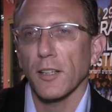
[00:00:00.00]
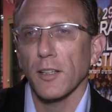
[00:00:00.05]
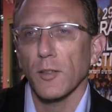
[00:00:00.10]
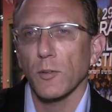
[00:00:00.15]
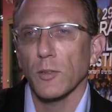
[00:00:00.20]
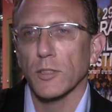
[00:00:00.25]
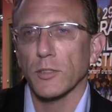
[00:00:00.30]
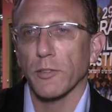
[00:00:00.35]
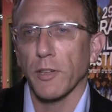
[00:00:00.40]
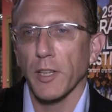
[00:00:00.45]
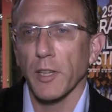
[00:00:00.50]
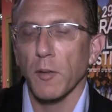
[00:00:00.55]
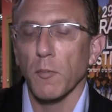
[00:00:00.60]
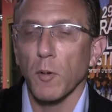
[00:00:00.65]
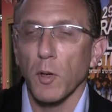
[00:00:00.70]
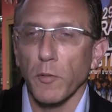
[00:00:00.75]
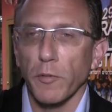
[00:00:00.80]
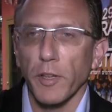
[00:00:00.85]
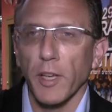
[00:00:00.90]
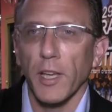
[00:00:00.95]
We screened the
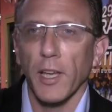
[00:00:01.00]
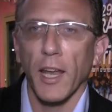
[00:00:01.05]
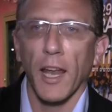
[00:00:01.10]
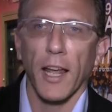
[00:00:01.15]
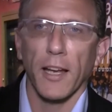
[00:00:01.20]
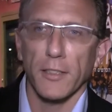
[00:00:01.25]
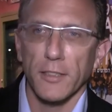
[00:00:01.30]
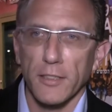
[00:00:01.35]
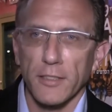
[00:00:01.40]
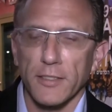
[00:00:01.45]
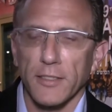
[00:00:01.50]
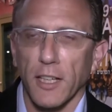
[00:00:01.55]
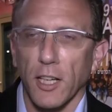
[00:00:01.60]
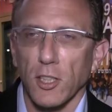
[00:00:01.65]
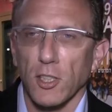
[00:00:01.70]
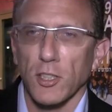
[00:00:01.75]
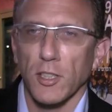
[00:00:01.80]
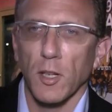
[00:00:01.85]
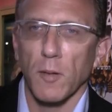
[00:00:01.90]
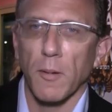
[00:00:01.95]
movie and had a
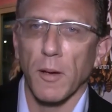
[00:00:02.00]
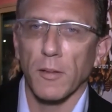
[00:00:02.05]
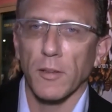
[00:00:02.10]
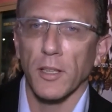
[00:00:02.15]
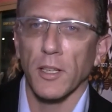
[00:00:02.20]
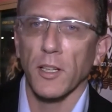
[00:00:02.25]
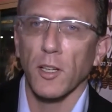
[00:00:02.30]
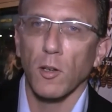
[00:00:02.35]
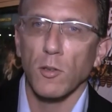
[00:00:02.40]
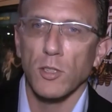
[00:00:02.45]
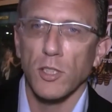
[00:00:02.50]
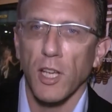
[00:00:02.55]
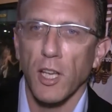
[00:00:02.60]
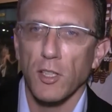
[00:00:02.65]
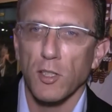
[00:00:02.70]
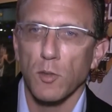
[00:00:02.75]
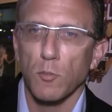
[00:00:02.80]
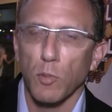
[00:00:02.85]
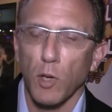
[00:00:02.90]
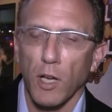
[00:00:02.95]
discussion about the
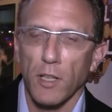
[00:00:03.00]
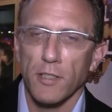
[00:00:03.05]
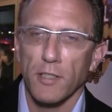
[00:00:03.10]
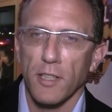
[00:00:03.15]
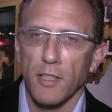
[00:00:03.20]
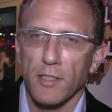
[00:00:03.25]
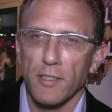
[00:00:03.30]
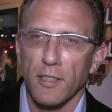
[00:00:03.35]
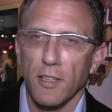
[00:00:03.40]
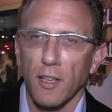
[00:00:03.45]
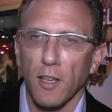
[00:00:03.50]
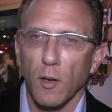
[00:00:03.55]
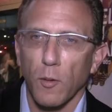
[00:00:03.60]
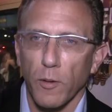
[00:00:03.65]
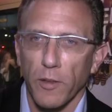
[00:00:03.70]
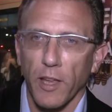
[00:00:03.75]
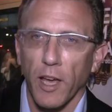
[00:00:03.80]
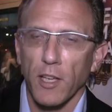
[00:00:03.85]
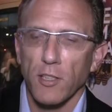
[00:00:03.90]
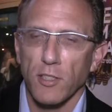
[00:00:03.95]
negotiation process
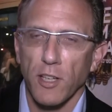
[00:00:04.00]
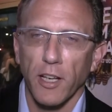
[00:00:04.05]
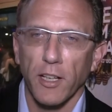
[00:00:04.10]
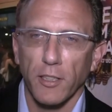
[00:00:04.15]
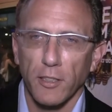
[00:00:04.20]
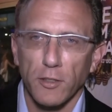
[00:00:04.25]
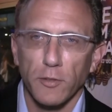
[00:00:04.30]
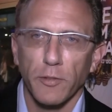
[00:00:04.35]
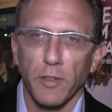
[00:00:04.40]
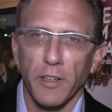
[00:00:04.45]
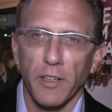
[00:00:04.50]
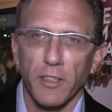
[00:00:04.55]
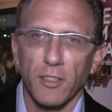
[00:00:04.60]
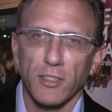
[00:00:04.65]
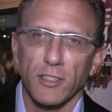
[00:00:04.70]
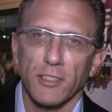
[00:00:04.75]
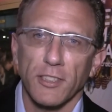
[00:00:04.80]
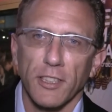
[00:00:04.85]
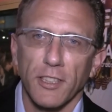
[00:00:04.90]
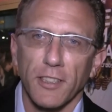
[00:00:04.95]
with hijackers. Very
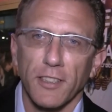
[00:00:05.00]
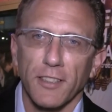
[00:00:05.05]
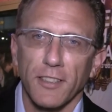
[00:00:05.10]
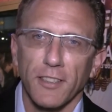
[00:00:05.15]
interesting.